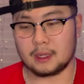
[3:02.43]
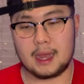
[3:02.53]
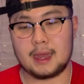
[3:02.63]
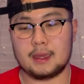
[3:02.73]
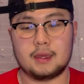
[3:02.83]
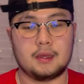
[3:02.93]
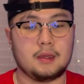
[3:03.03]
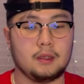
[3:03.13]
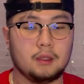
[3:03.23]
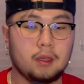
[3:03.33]
got,
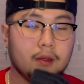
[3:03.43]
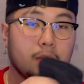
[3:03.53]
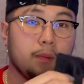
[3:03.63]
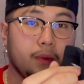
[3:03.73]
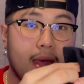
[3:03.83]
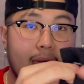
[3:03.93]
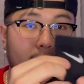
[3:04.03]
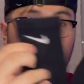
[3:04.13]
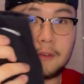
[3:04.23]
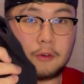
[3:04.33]
you know, the
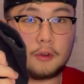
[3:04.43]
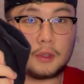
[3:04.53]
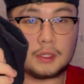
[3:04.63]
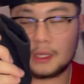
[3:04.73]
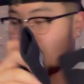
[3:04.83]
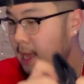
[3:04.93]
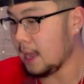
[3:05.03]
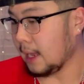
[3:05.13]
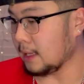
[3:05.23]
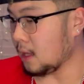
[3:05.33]
black, of course,
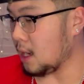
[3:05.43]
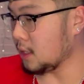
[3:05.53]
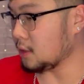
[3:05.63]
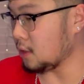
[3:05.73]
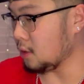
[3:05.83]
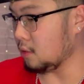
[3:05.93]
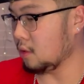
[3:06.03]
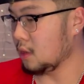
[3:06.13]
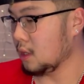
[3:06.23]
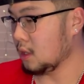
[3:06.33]
and then also
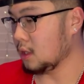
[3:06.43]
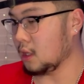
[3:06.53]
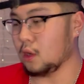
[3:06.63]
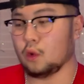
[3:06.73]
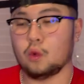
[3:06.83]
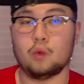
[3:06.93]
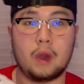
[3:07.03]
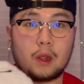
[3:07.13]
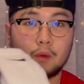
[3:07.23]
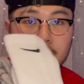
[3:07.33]
the
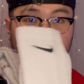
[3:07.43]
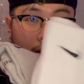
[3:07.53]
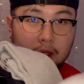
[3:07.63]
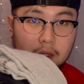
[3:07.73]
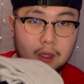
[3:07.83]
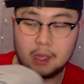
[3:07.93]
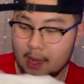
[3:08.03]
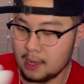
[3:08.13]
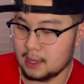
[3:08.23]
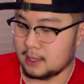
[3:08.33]
white ones.
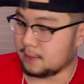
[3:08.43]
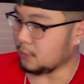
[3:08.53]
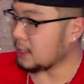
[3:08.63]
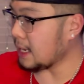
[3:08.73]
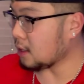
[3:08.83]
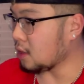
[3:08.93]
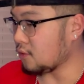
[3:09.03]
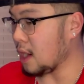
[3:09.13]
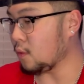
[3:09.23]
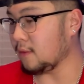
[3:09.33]
Um, you can't go
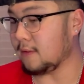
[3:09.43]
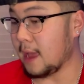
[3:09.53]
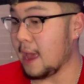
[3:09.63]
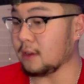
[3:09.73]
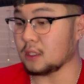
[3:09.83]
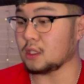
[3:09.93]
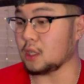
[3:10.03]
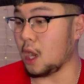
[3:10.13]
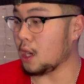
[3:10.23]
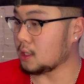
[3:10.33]
wrong with having
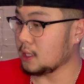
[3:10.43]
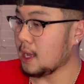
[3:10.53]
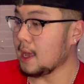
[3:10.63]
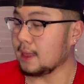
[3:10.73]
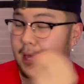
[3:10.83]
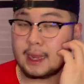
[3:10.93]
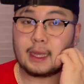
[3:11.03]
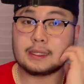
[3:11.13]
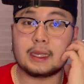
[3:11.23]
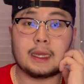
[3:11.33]
socks. Like I
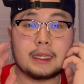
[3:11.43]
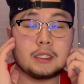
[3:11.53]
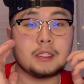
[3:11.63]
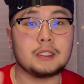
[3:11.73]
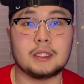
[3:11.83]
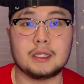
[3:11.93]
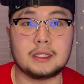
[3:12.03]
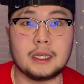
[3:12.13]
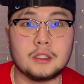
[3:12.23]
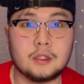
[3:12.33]
said, these are just
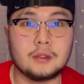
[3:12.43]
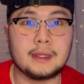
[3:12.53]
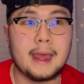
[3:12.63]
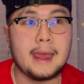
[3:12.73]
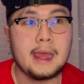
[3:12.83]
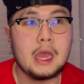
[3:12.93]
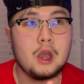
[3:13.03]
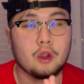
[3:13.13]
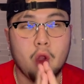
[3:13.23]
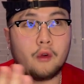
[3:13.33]
essentials that
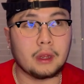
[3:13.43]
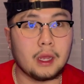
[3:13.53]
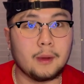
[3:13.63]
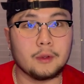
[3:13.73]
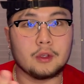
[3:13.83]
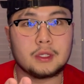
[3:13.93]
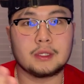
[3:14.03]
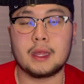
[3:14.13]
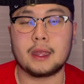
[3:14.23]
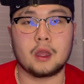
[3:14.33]
growing up, you're
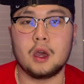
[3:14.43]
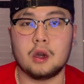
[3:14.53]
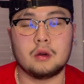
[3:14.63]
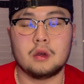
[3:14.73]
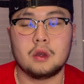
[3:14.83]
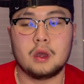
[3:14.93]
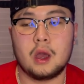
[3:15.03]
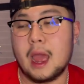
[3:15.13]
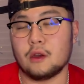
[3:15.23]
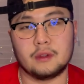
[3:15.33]
just like, oh,
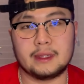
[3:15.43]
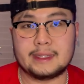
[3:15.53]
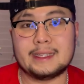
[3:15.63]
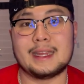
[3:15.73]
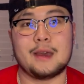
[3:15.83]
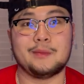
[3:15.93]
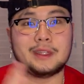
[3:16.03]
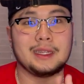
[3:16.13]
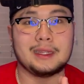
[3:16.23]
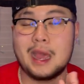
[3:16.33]
I don't really need that. But
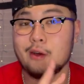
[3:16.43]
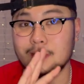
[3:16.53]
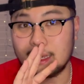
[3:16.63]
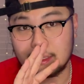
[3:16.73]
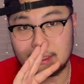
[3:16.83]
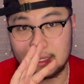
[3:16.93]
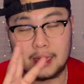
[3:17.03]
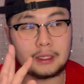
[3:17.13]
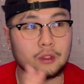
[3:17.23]
then nowadays, it's like